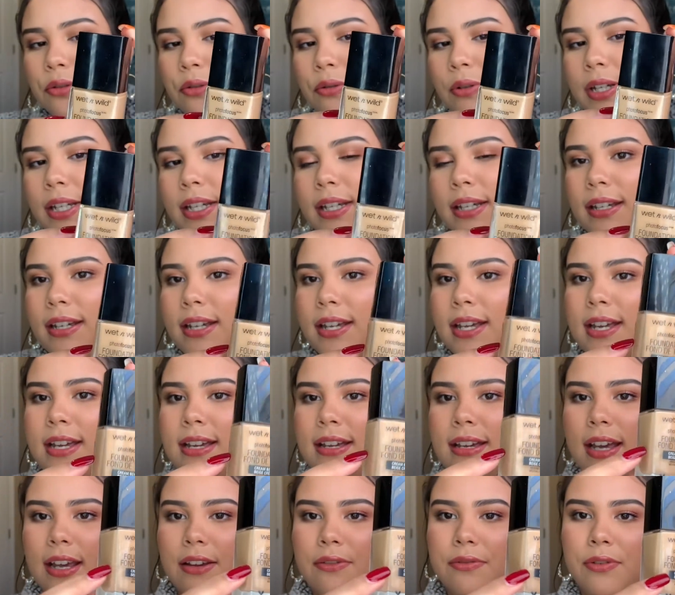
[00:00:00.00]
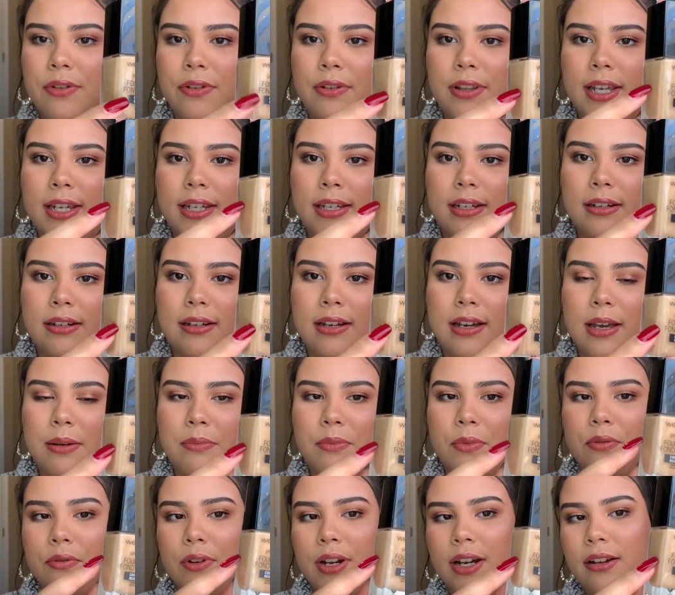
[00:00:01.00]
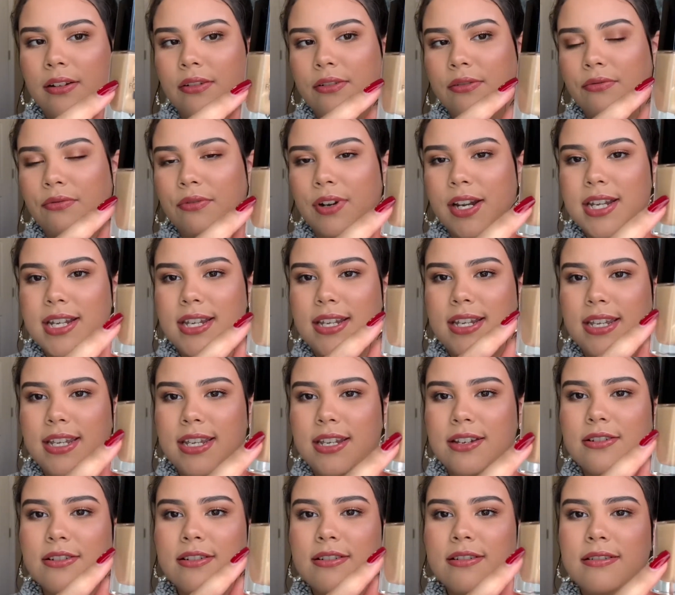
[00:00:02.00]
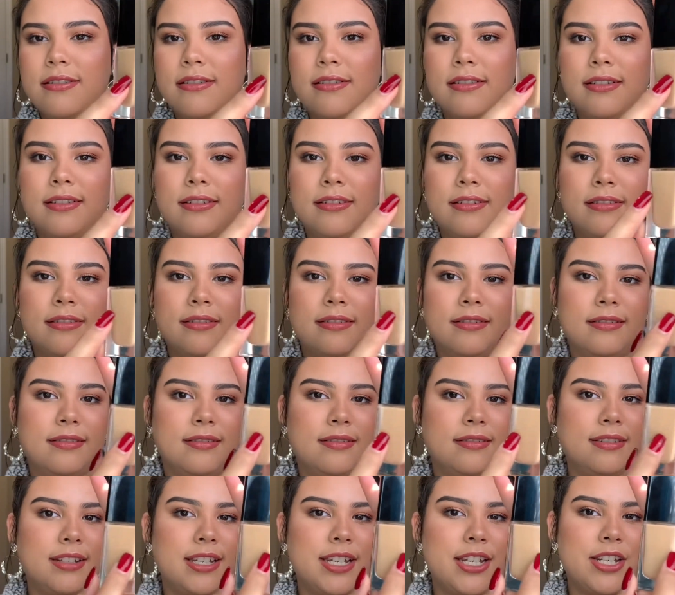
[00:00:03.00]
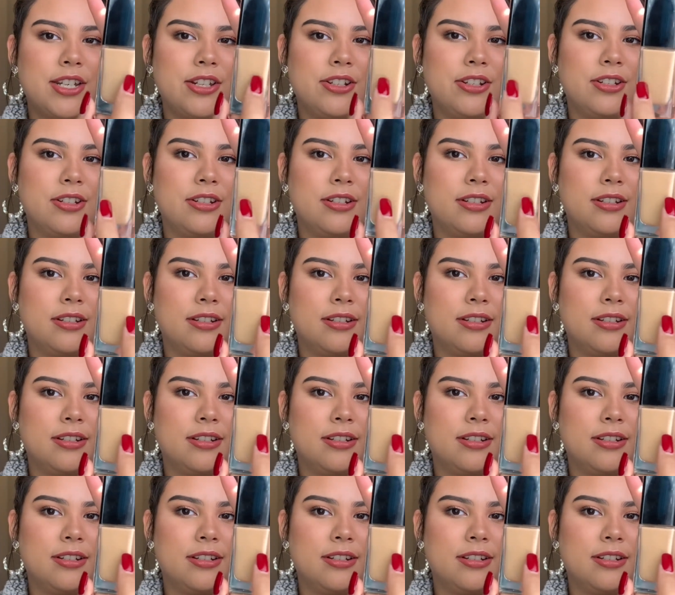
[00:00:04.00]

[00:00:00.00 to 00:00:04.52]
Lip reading: it, I feel like I'm around right here ish,